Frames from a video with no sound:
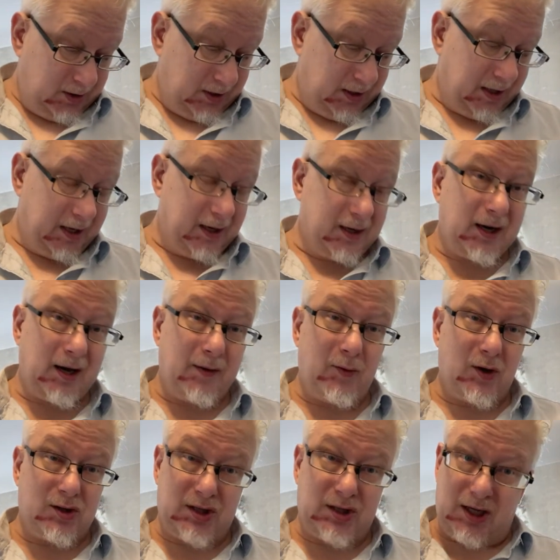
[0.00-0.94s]
And I
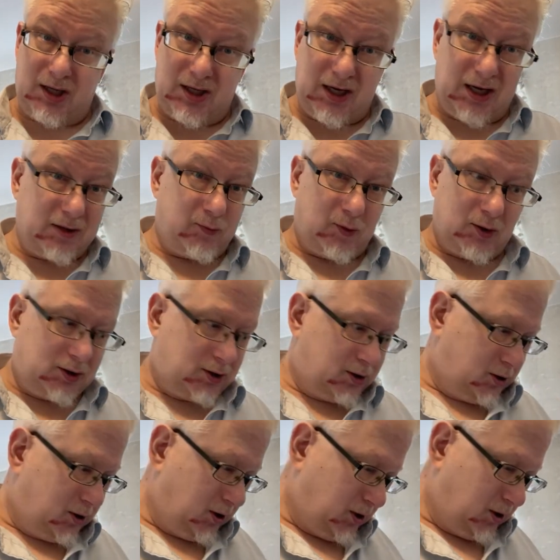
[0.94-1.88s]
must say that
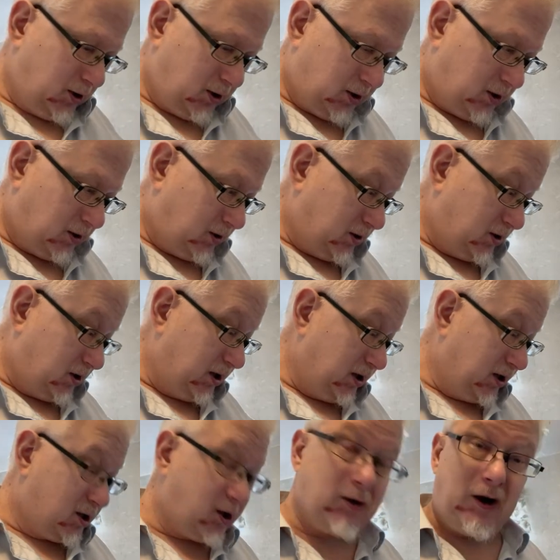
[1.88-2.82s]
was the
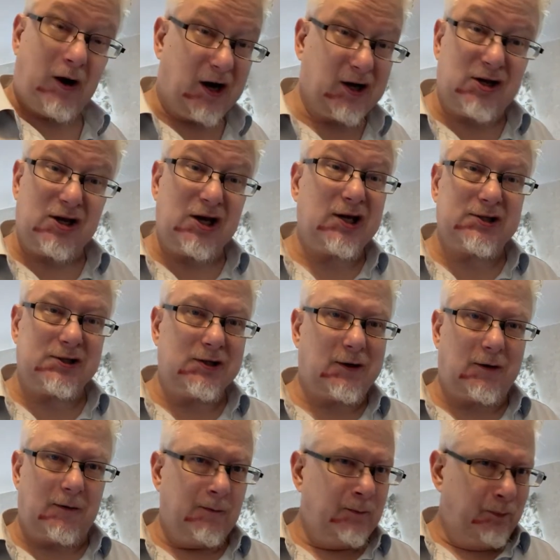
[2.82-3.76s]
little I taste
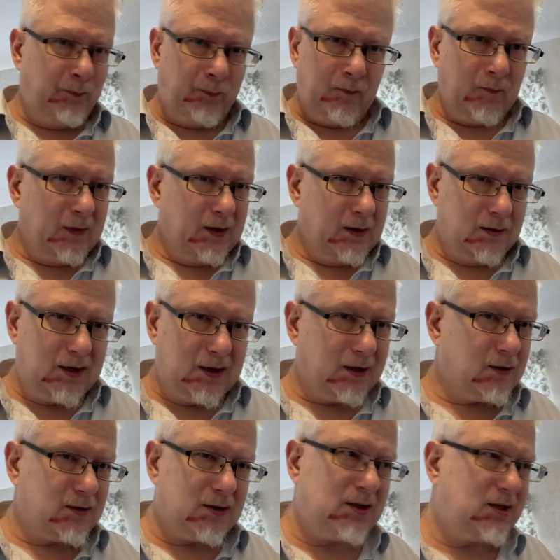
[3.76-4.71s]
now.
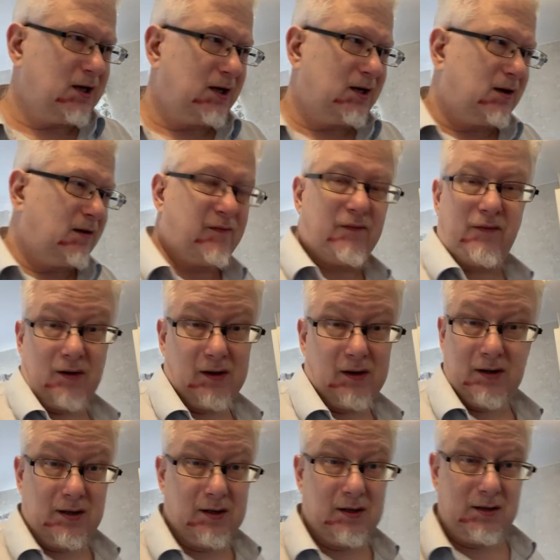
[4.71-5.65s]
That did
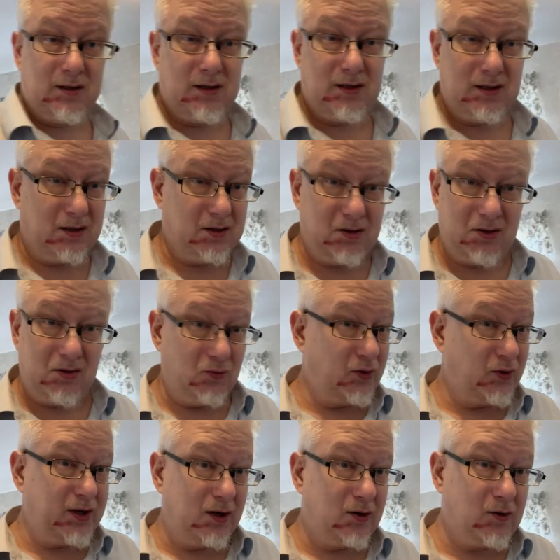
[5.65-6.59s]

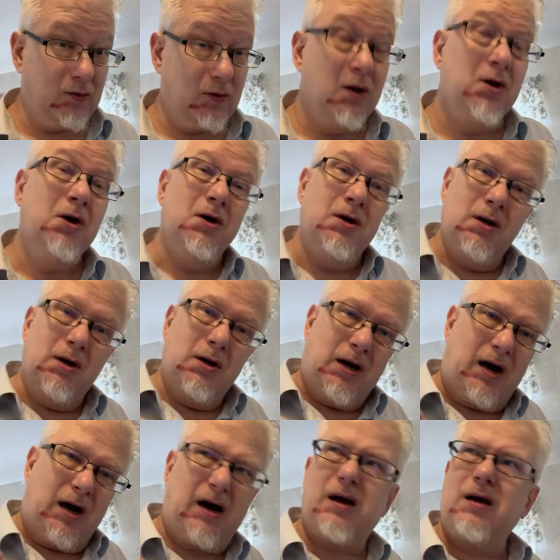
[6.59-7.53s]
really good.
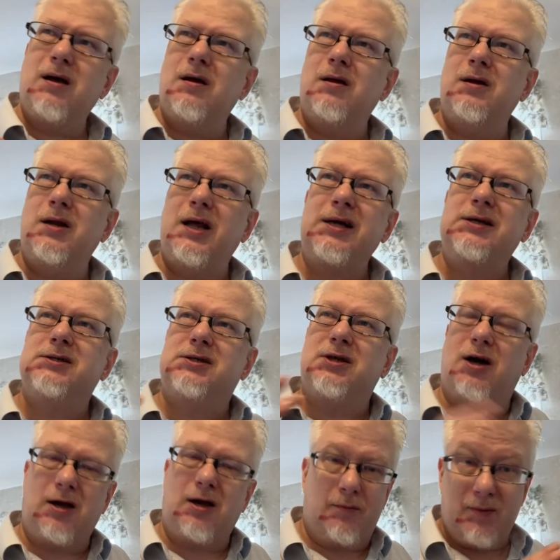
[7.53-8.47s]
Next
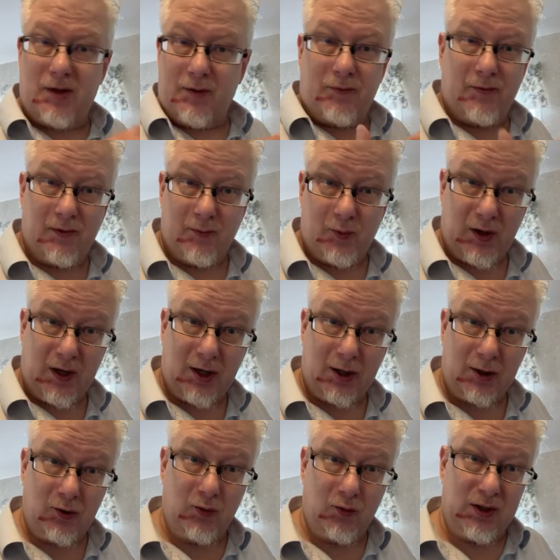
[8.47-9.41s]
time when
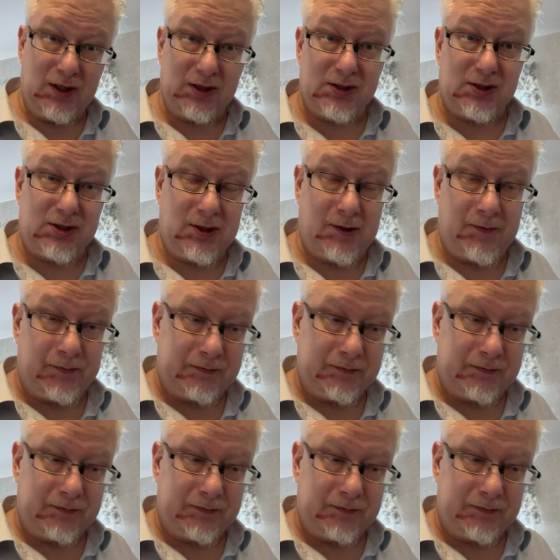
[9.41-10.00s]
I do this,